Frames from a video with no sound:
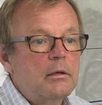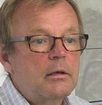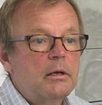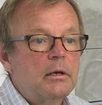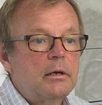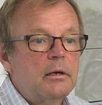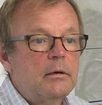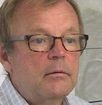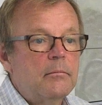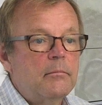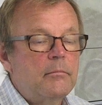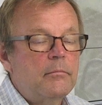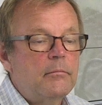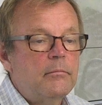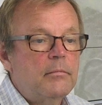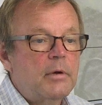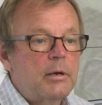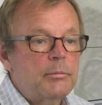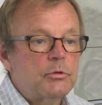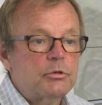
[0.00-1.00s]

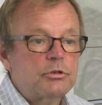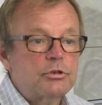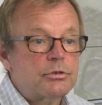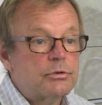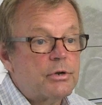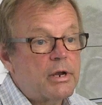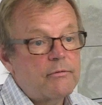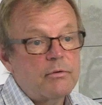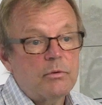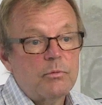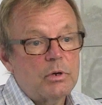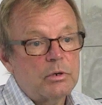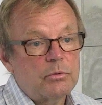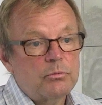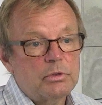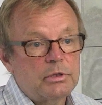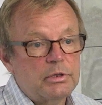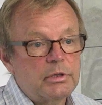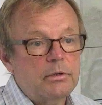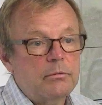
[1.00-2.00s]
I'm not sure
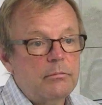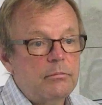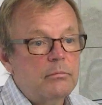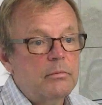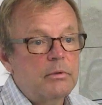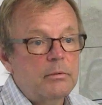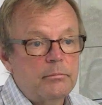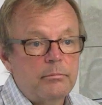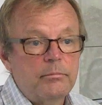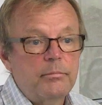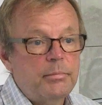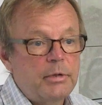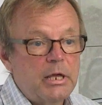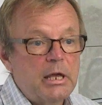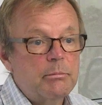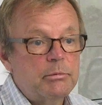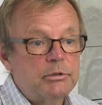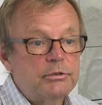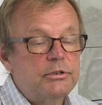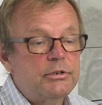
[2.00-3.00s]
everyone will be
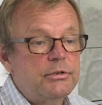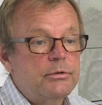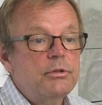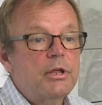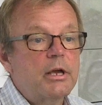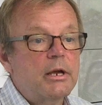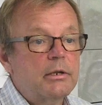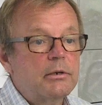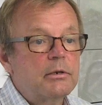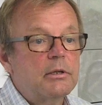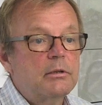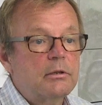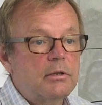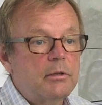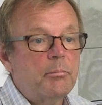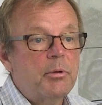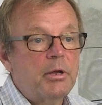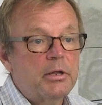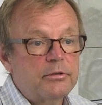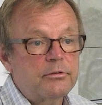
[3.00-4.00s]
able to do that. It
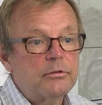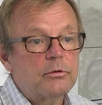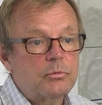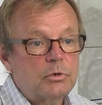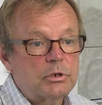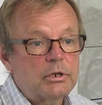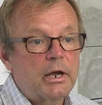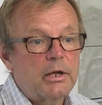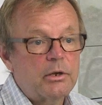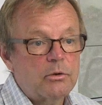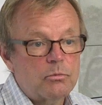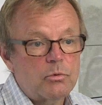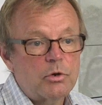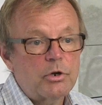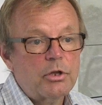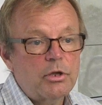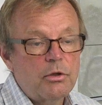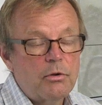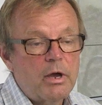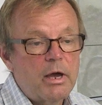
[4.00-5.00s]
depends on what kind of
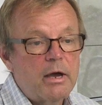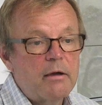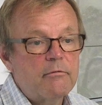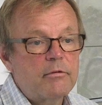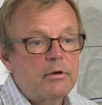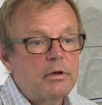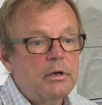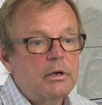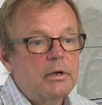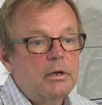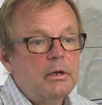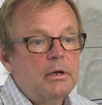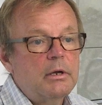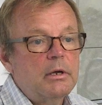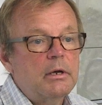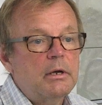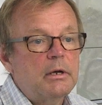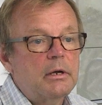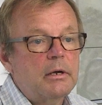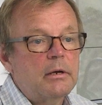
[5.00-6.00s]
work you have.
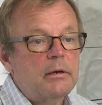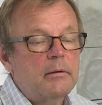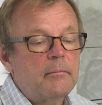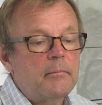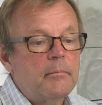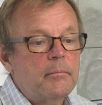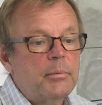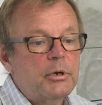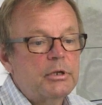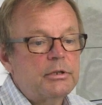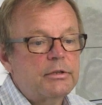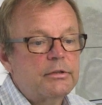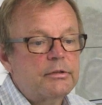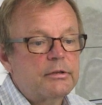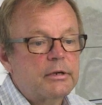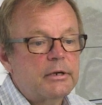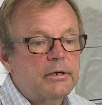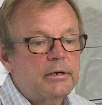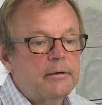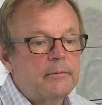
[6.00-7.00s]
But
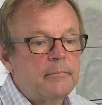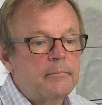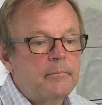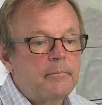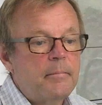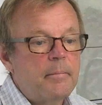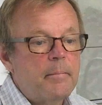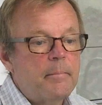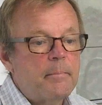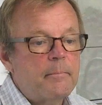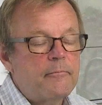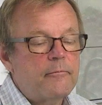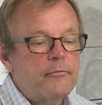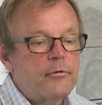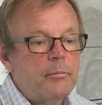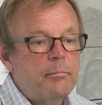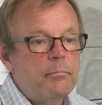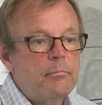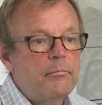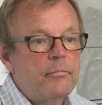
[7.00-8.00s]

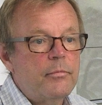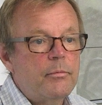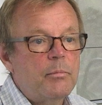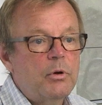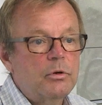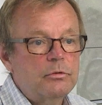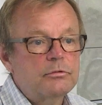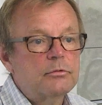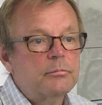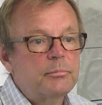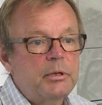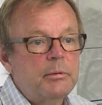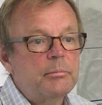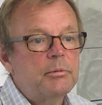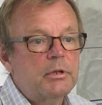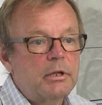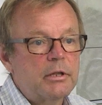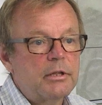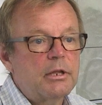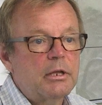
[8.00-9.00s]
for most of
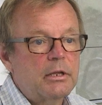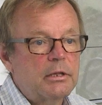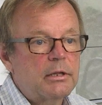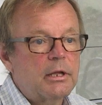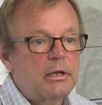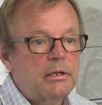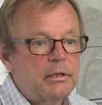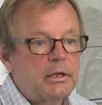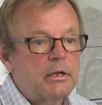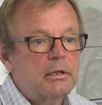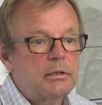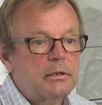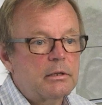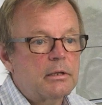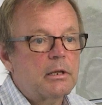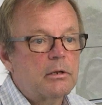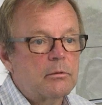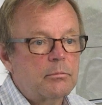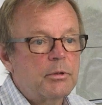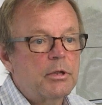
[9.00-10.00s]
people, I think
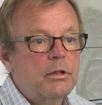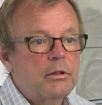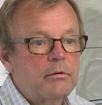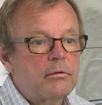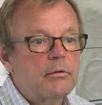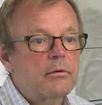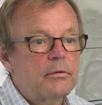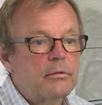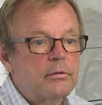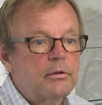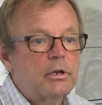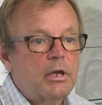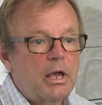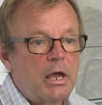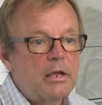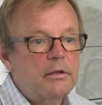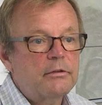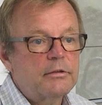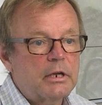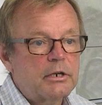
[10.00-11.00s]
that'll be the
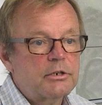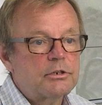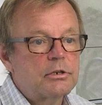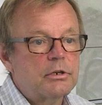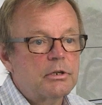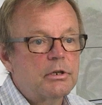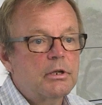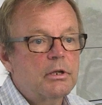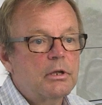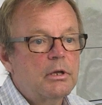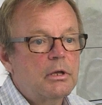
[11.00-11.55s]
case actually.